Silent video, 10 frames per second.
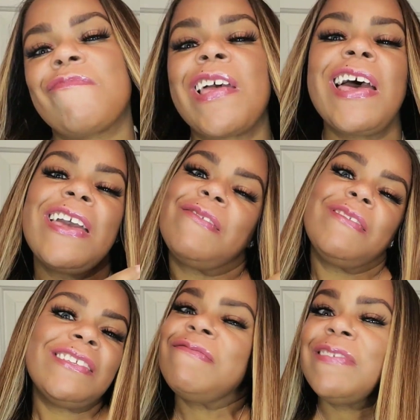I am
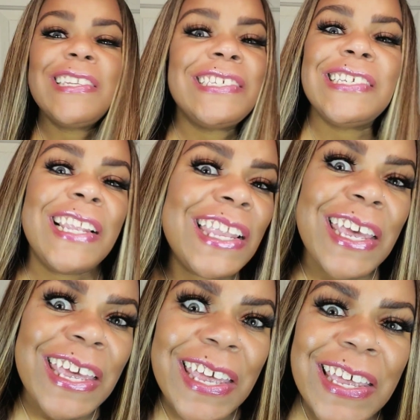
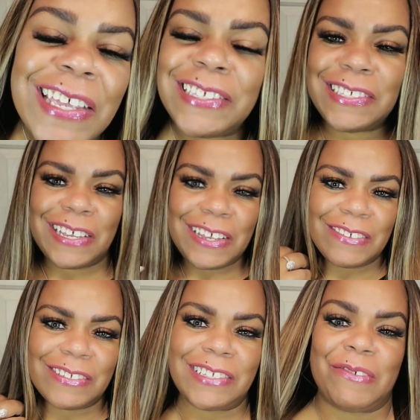speechless. I
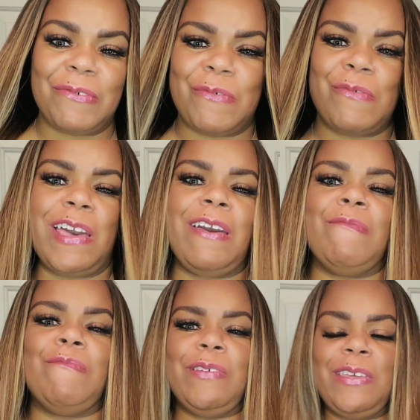am so
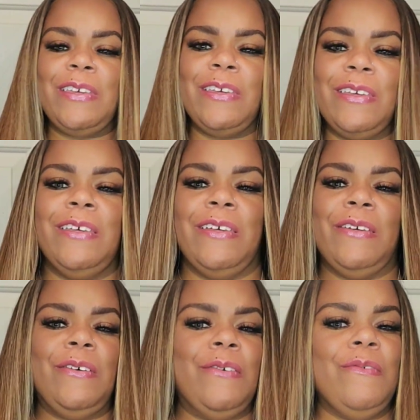happy.
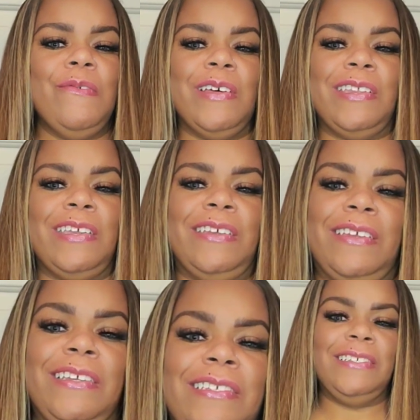Ooh, honey.
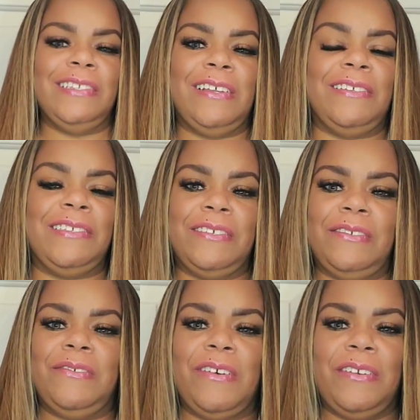And she long, so
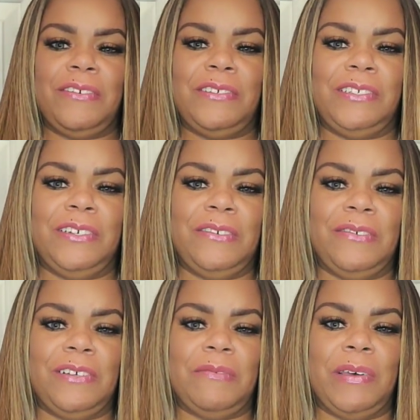you already know she
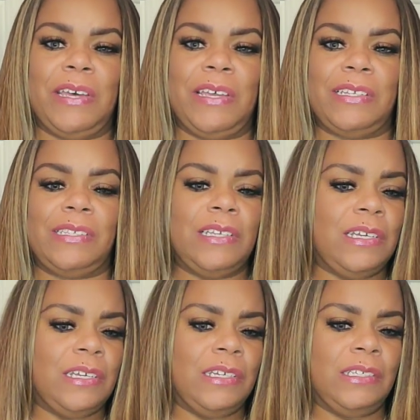gonna come past.
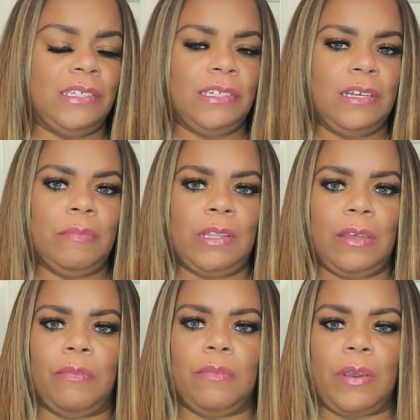She coming
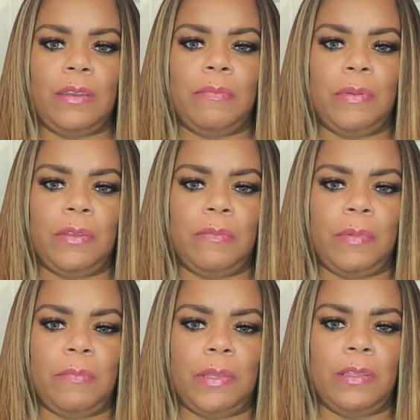like right above
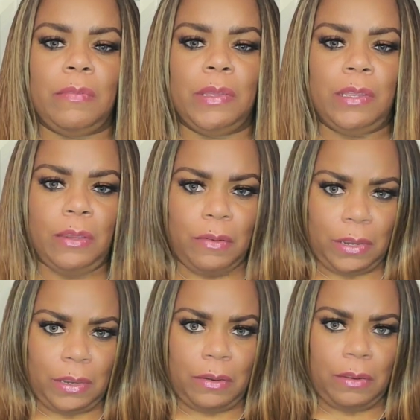my belly button, like
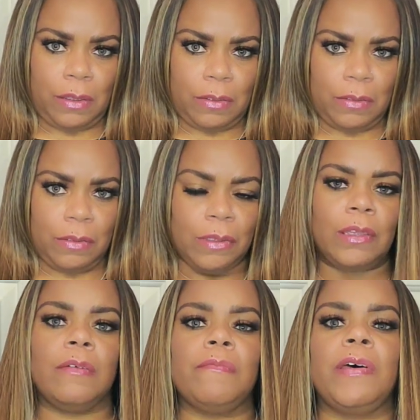right here, y'all.
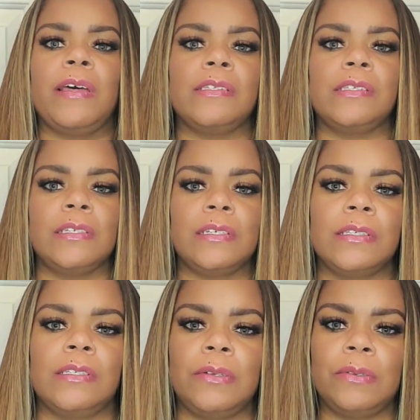And I'm five
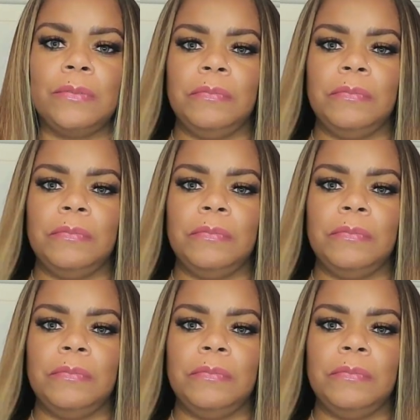six, so